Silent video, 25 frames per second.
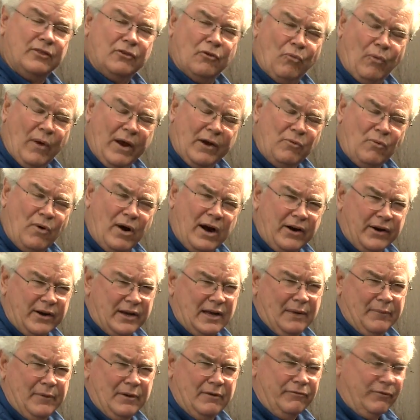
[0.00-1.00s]
The red wire
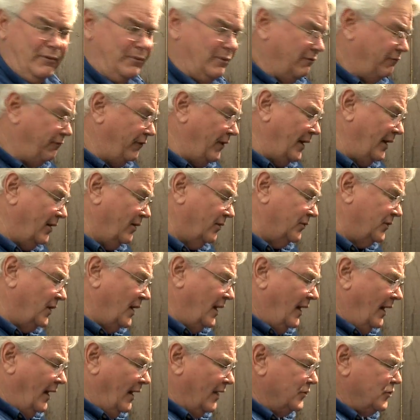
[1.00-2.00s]
coming from the field
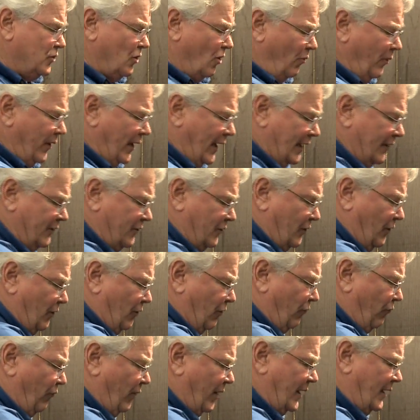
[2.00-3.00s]
is going into the
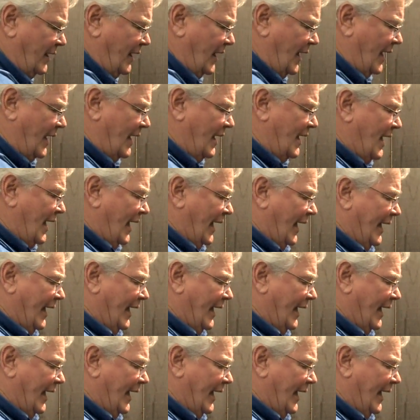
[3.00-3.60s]
3D,